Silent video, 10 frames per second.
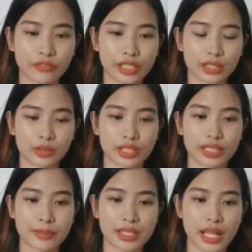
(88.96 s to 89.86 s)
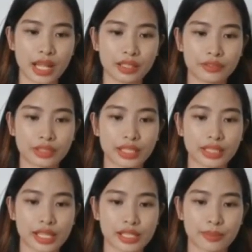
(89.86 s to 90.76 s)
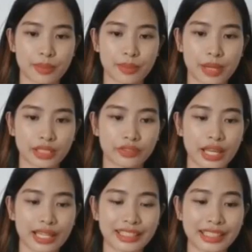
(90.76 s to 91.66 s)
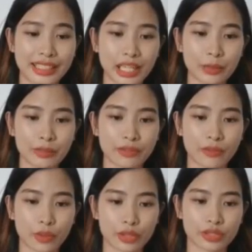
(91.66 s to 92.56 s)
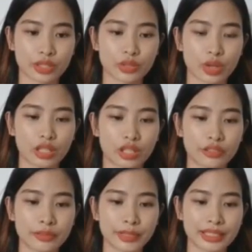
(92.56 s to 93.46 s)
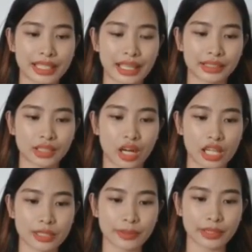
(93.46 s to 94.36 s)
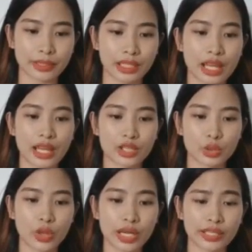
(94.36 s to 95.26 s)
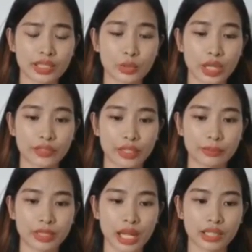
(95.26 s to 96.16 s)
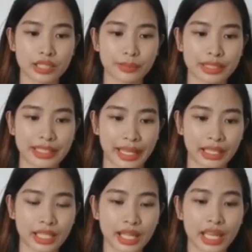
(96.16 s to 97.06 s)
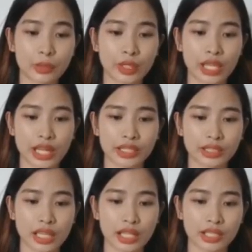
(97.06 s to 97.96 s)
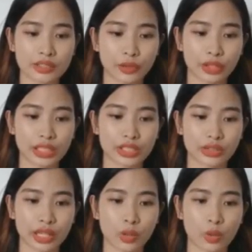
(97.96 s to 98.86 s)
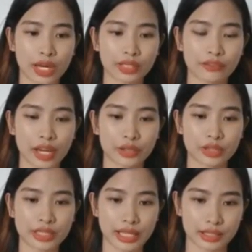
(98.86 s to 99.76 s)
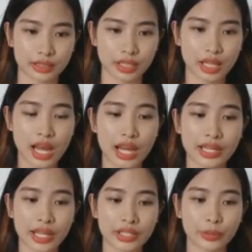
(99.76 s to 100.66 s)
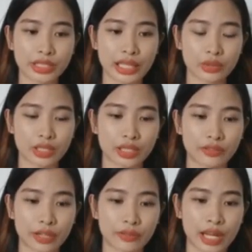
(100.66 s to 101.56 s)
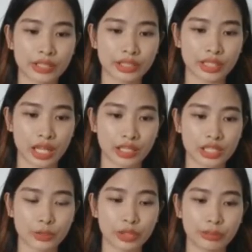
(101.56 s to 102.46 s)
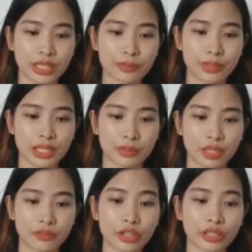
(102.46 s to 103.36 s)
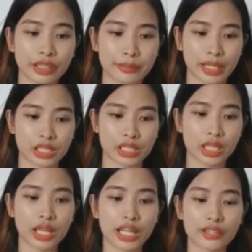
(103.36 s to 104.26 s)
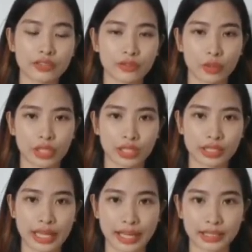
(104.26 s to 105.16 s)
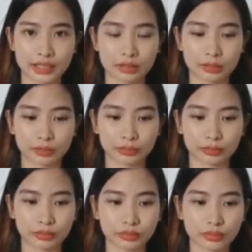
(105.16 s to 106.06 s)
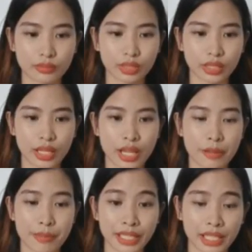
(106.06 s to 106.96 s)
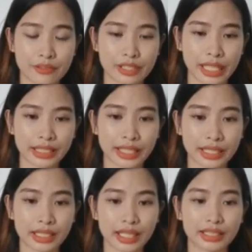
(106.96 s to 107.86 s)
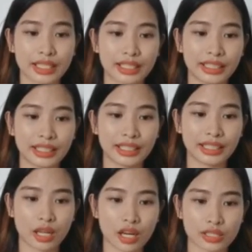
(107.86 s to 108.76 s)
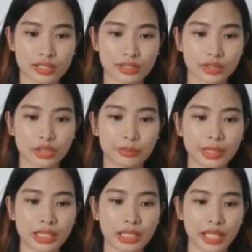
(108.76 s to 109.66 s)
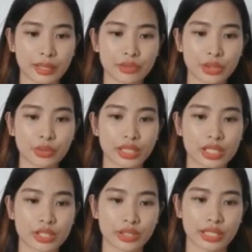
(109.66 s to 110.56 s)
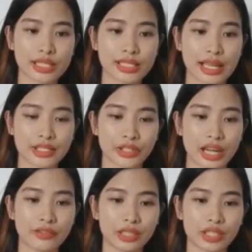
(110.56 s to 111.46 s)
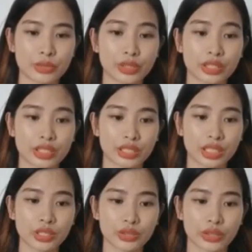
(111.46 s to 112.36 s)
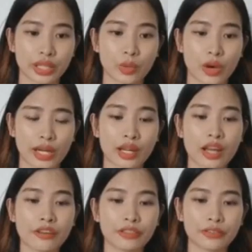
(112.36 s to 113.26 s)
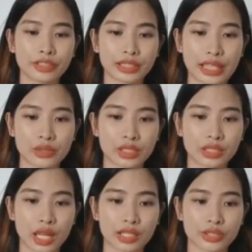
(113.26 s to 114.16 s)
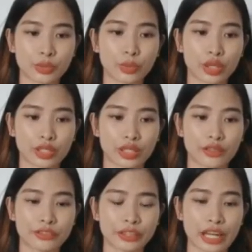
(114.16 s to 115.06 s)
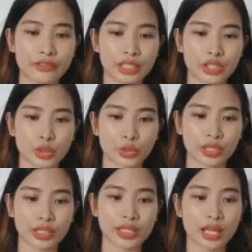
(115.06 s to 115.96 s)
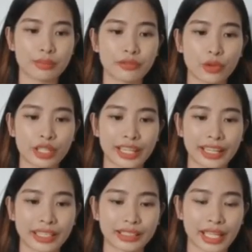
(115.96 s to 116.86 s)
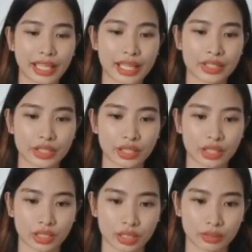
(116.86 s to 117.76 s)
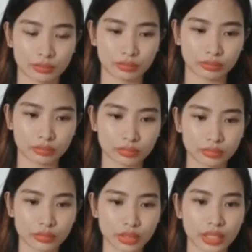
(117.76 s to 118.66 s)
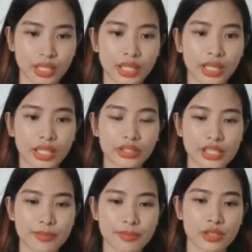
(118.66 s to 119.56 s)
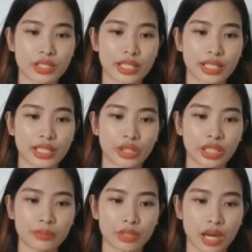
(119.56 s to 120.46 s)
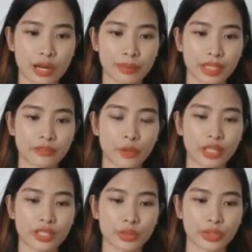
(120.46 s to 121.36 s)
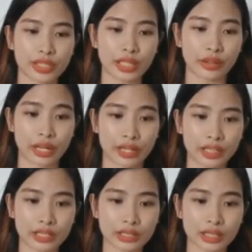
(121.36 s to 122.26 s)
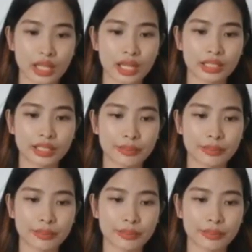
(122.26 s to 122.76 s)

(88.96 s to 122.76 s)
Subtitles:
visitors themselves test positive, then they will be forced to a government-selected hospital at $225 per day and $100 for each required virus test. Another $1,500 will be applicable for cremation if the foreigner dies. Many have stated that these costs could be claimed through the insurance as travelers will continue to require $50,000 worth of travel insurance before they enter the kingdom. In response to the extreme drop in foreign tourist arrivals, the